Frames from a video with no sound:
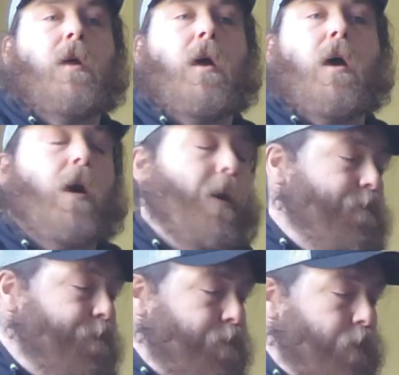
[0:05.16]

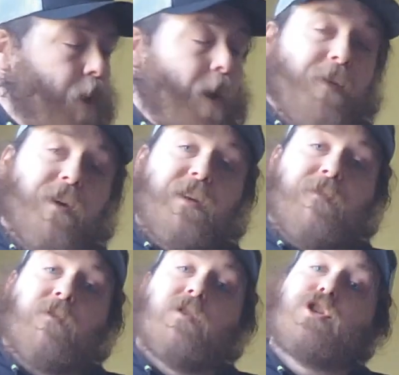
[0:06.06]
on the
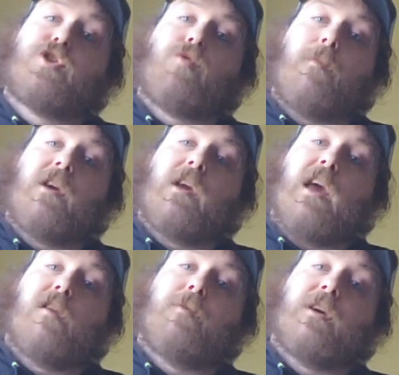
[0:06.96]
different strumming
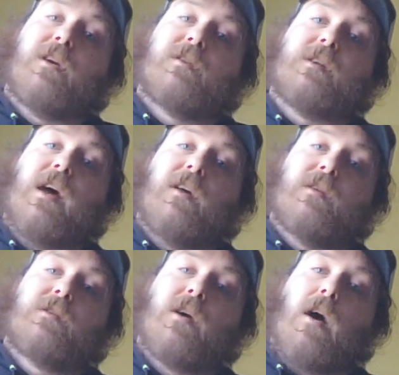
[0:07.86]
and picking
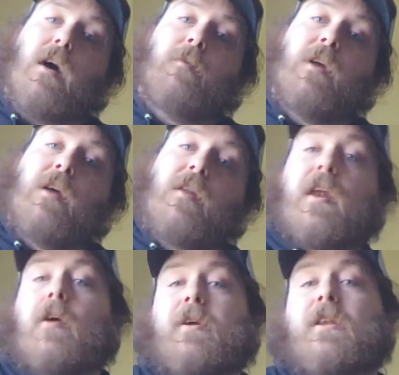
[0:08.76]
styles
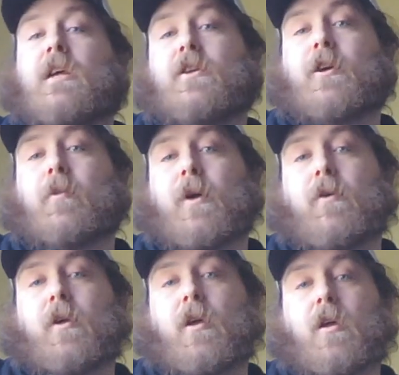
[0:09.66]
that I'll be teaching
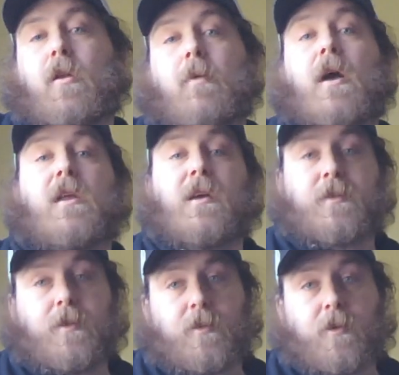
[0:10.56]
about in my
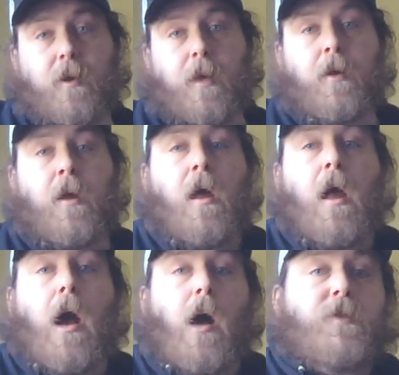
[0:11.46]
lessons. All right.
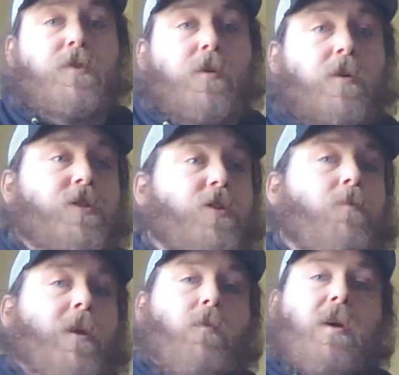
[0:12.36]
So there are so
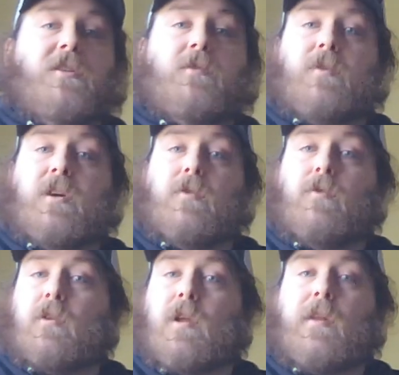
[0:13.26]
many ways to play the
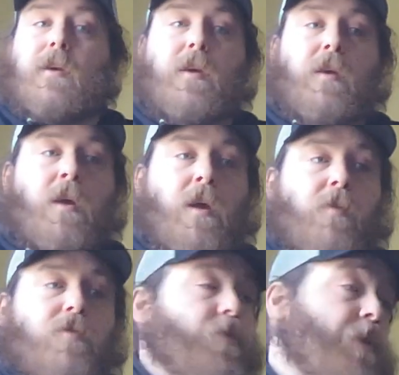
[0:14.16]
ukulele.
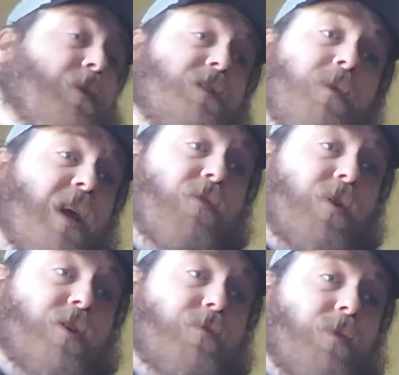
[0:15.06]
There's so many ways to play
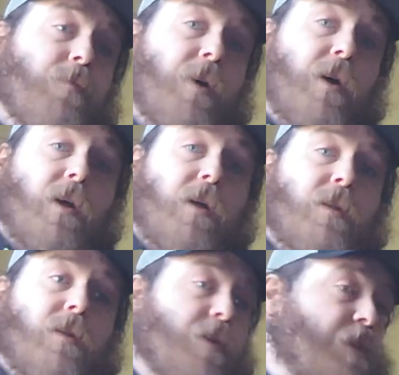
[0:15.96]
every instrument, but
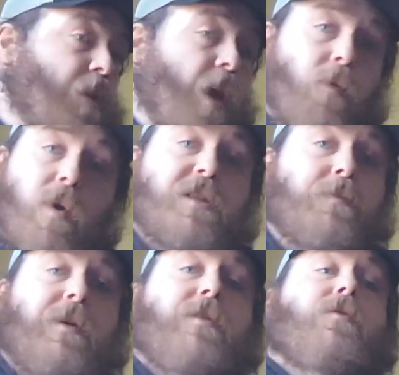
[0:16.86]
there's a lot of ways
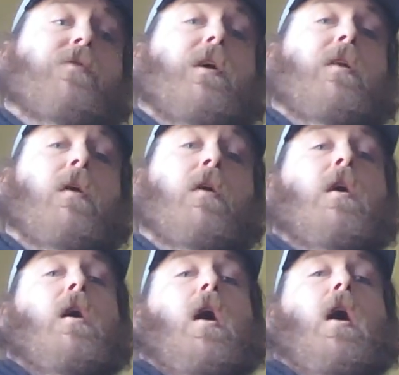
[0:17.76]
to play the ukulele.
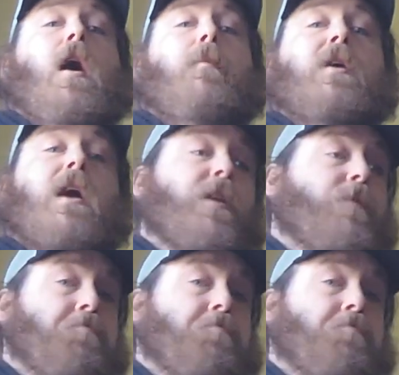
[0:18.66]
And I